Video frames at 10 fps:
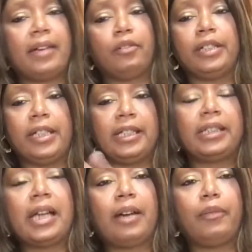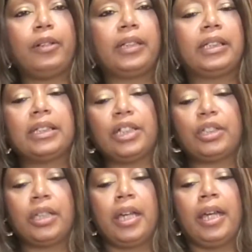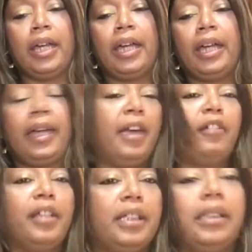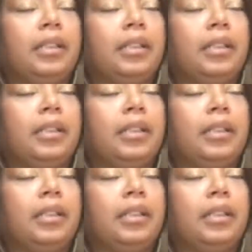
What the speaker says: that on the inside where it could touch hair